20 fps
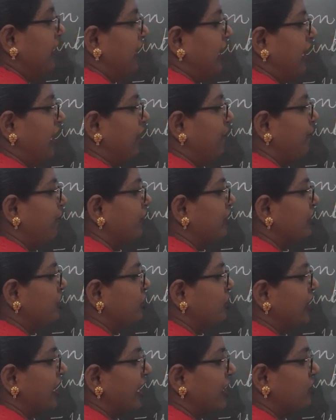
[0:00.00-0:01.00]
F is
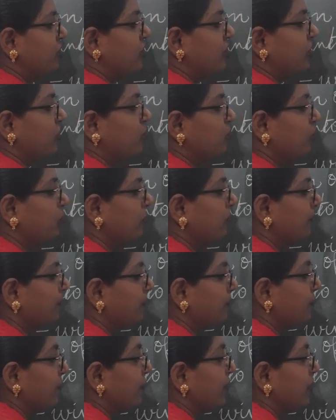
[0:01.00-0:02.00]
changed into
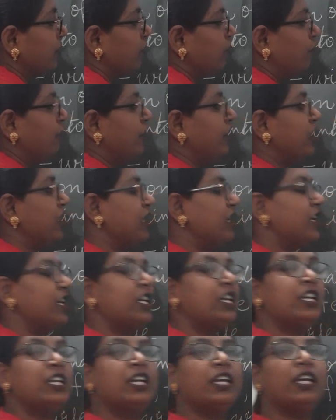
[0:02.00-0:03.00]

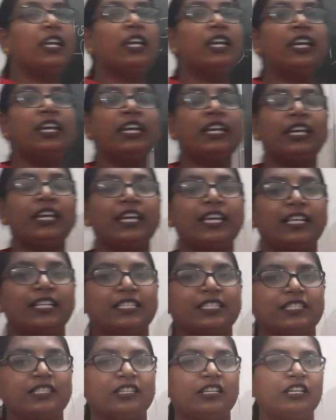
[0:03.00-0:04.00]

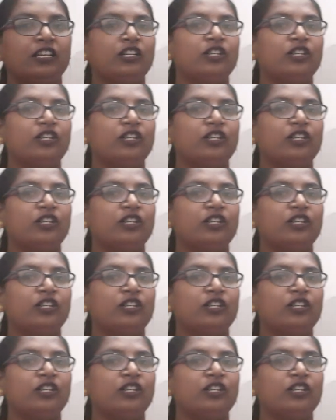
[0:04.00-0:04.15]
VES.